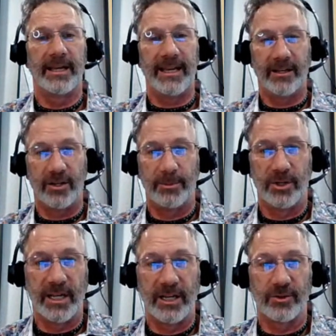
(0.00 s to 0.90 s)
in
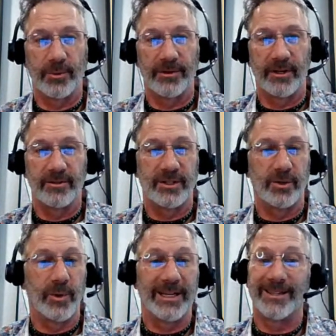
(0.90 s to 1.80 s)
communication with others
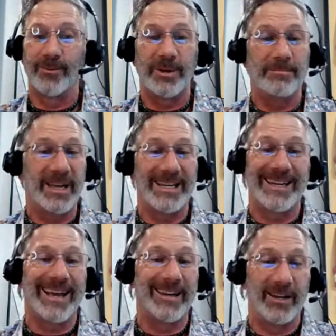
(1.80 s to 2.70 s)
in ways that we might
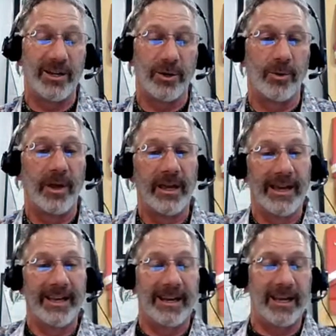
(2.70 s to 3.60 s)
not know,
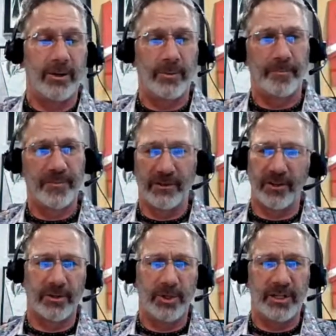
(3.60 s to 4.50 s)
and how
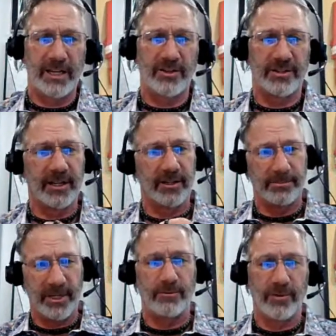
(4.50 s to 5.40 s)
different communication styles
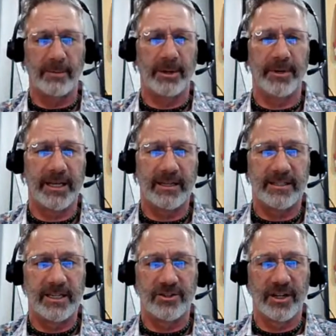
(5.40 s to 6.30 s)
might rub up
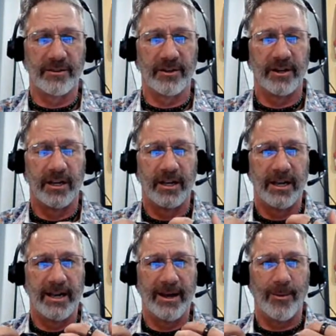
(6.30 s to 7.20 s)
against each other.
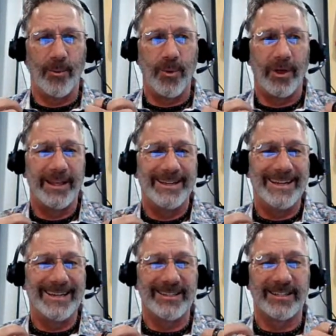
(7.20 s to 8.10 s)
Will
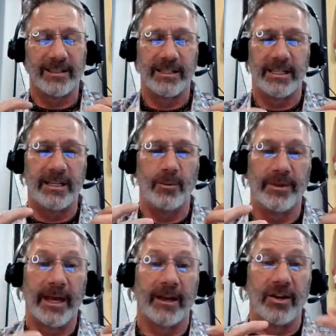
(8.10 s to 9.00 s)
initially,
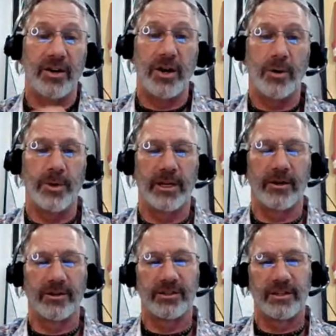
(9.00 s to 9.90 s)
without knowing
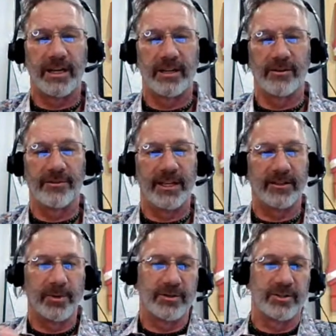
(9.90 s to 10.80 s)
our style, think
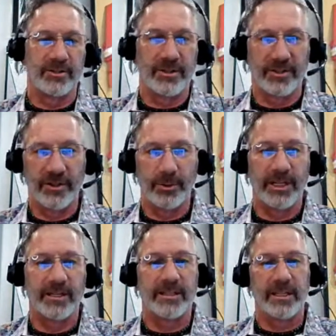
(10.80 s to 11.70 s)
the person's just
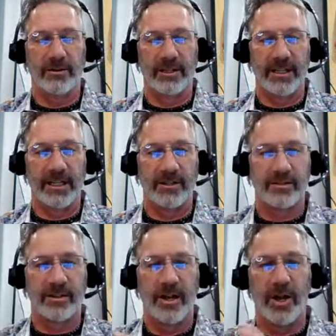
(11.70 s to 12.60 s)
doing it to irritate
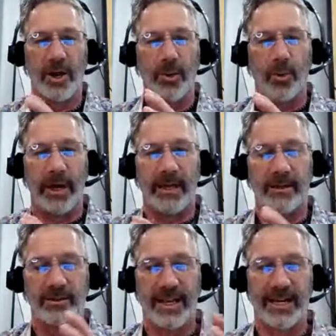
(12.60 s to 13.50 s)
us, when
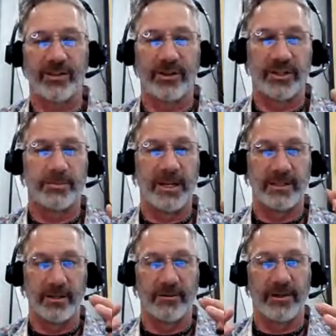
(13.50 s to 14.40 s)
there's actually a
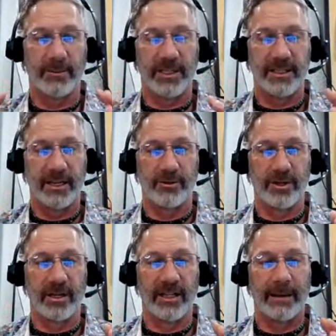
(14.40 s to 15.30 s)
space there of coming together
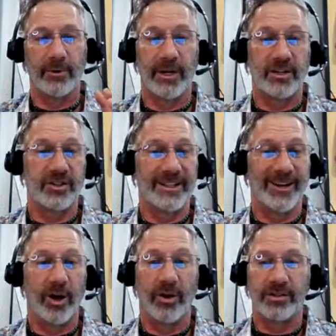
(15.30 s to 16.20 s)
in collaboration, that
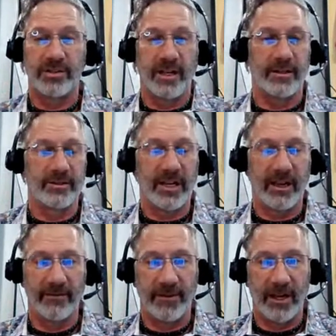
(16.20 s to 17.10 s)
all styles
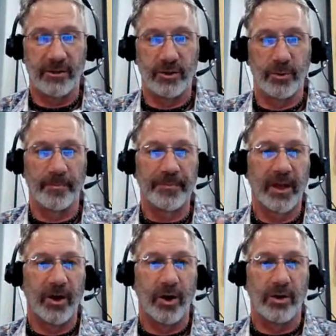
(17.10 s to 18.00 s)
have value.
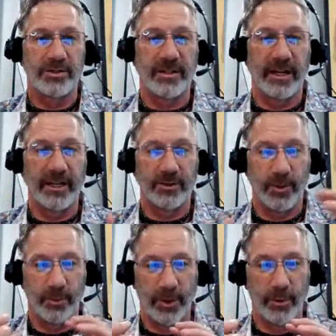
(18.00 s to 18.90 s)
All styles,
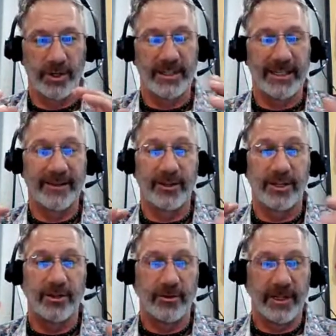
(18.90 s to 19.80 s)
when we work together,
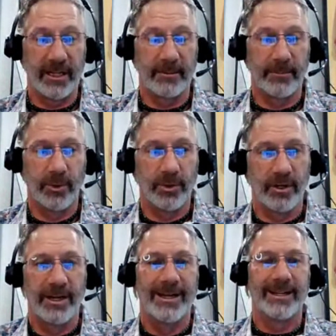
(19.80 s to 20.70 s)
can create a
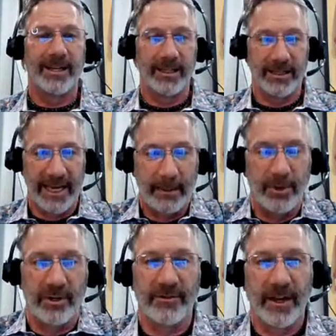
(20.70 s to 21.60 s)
more
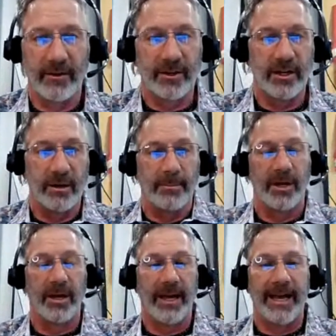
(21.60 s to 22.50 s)
collaborative outcome
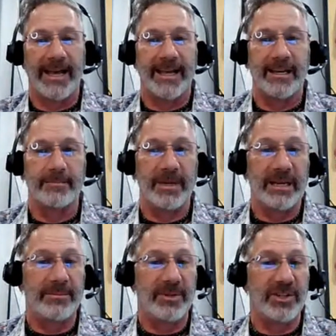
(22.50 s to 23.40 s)
and
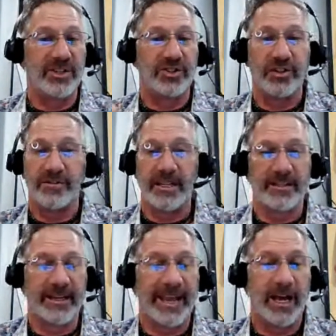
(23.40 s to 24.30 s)
maybe shift
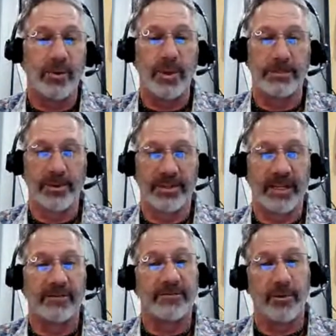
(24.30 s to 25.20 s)
things in how
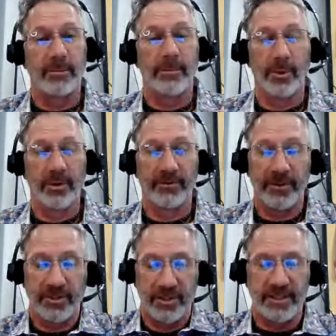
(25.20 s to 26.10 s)
we present for
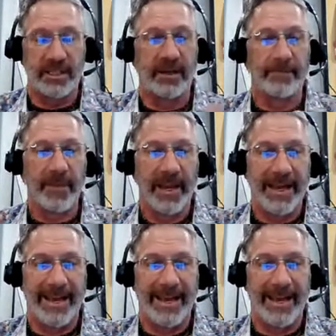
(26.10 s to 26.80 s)
more efficiency